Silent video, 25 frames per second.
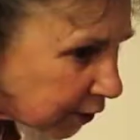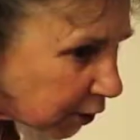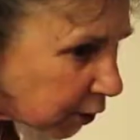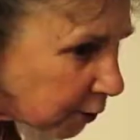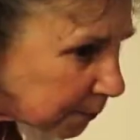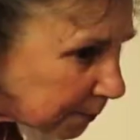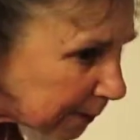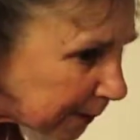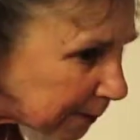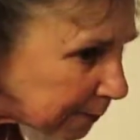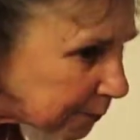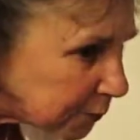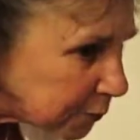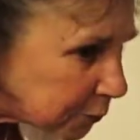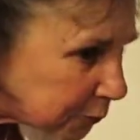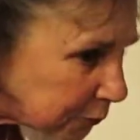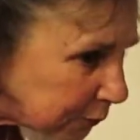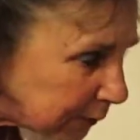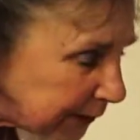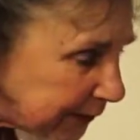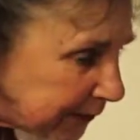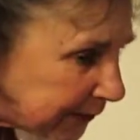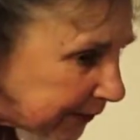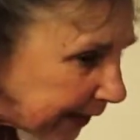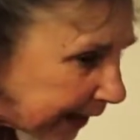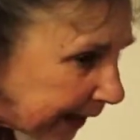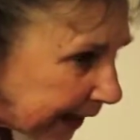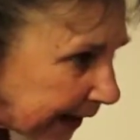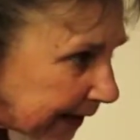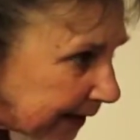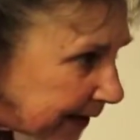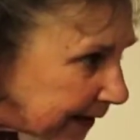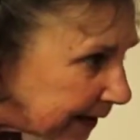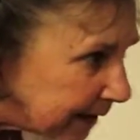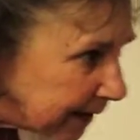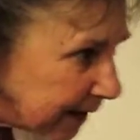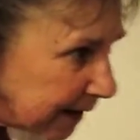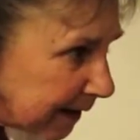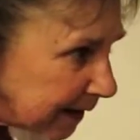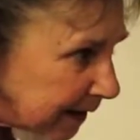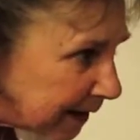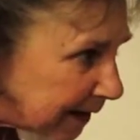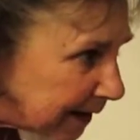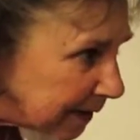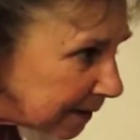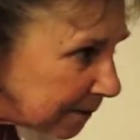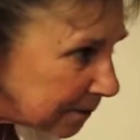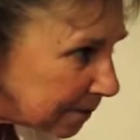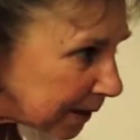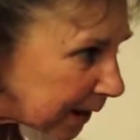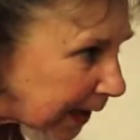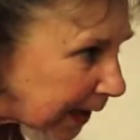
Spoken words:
demonstrate our core values: